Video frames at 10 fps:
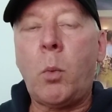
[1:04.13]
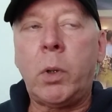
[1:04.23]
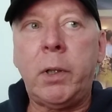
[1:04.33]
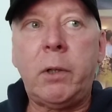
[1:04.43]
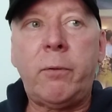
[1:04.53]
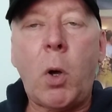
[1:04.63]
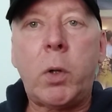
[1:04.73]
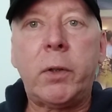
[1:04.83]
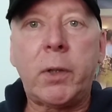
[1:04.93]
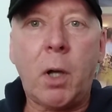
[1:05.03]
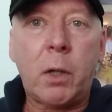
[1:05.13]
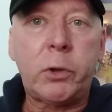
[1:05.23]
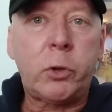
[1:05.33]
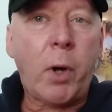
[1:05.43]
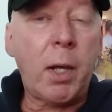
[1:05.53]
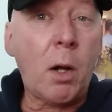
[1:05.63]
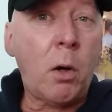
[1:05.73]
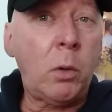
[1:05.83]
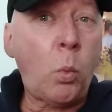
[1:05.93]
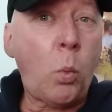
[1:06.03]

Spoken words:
wanted to focus and concentrate on